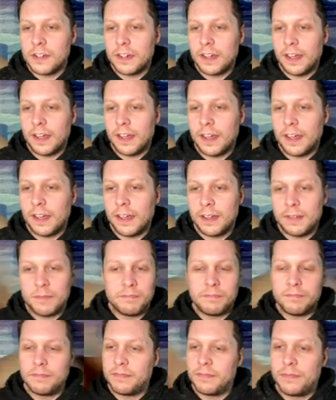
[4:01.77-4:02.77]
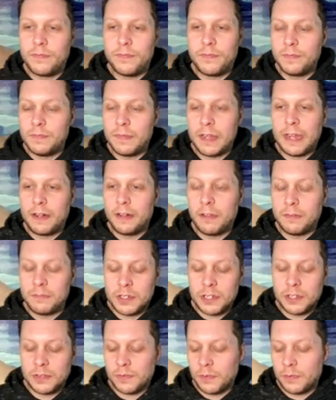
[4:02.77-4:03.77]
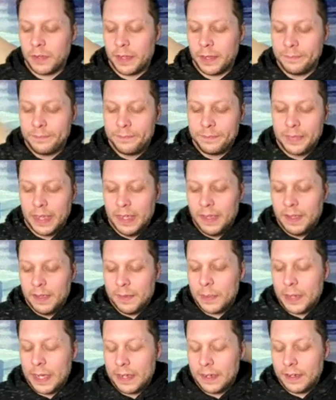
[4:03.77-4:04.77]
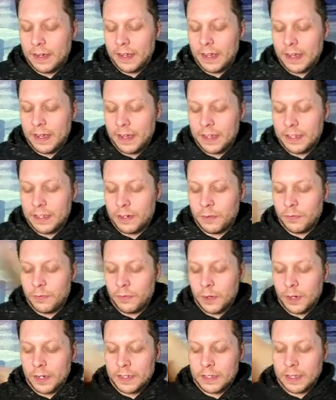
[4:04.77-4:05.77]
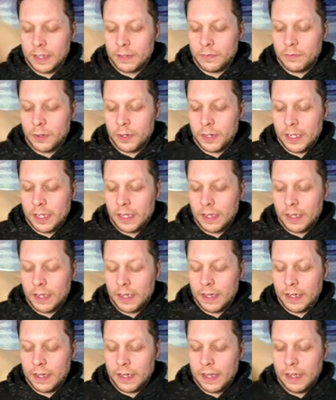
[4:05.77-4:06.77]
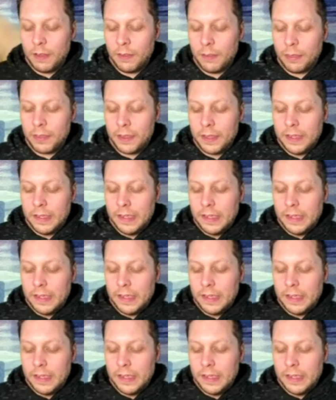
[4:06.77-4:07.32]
I don't know, just for fun. But, you know, 4 intellect, 40 health.